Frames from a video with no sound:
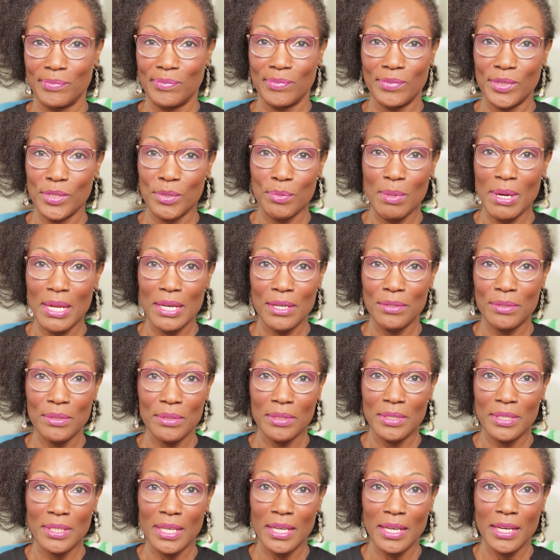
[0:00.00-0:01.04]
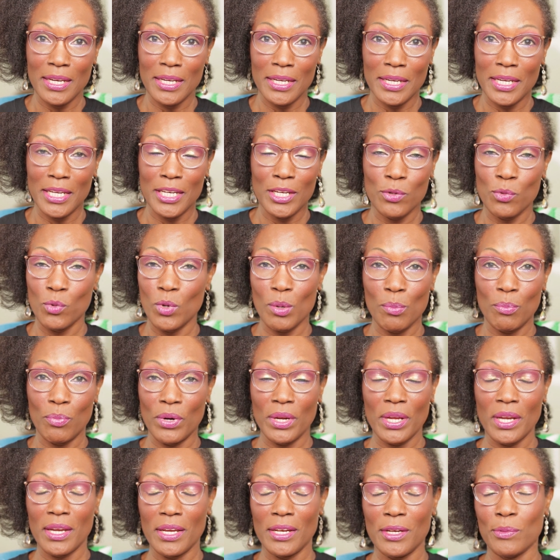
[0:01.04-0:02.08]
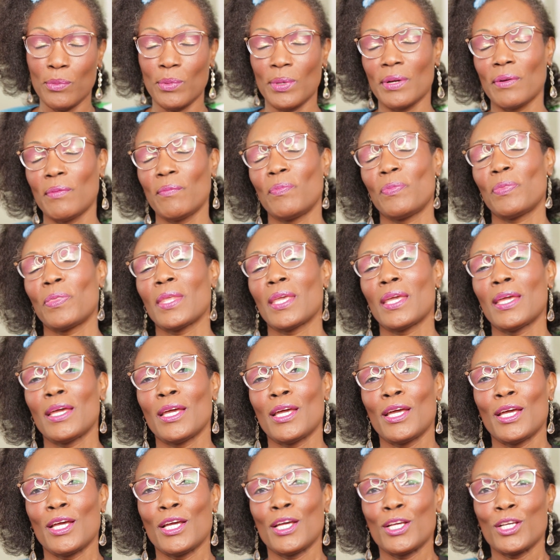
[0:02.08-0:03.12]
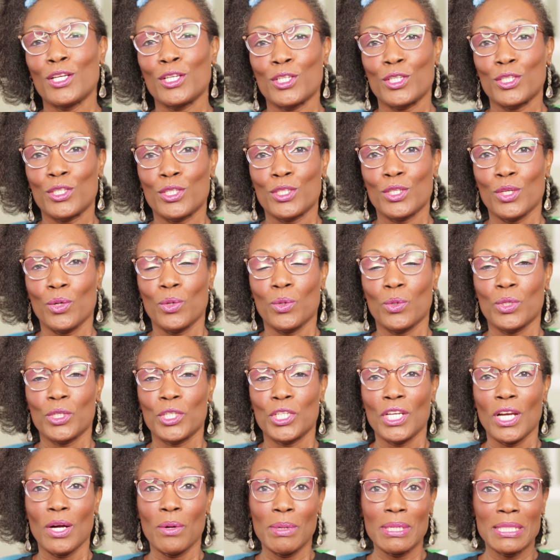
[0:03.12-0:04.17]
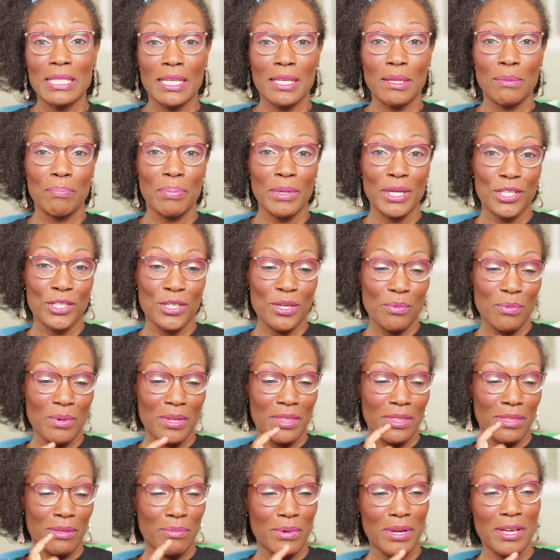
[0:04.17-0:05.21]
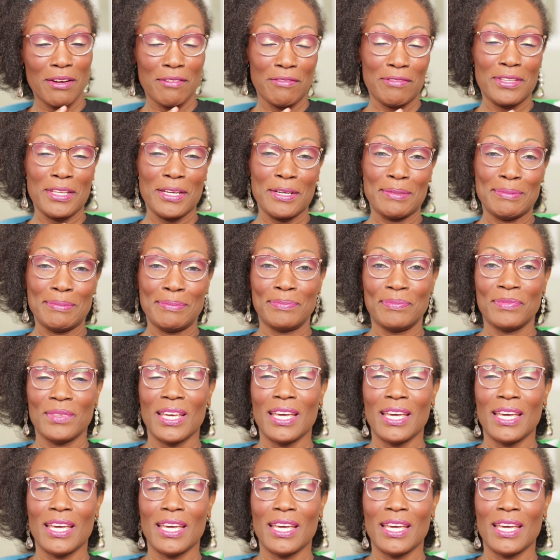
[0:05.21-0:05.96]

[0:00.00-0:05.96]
Nobody to take her anywhere, bring her anywhere. So she always had a picture with 3 of them.